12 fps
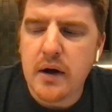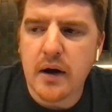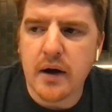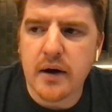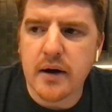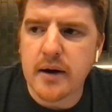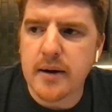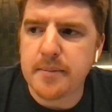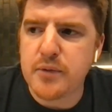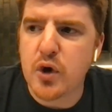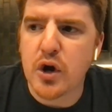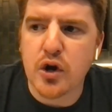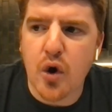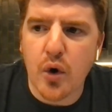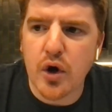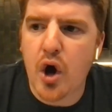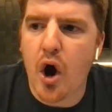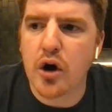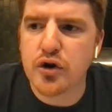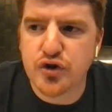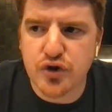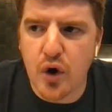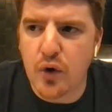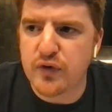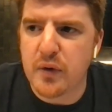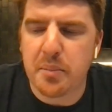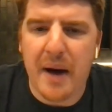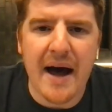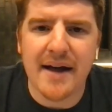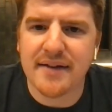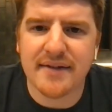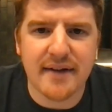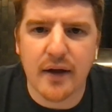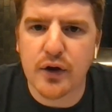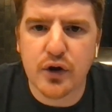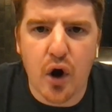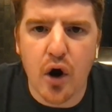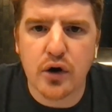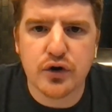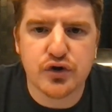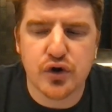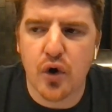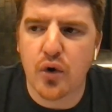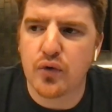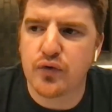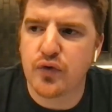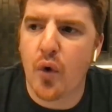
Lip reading: you can go to card shows and buy and sell at card shows.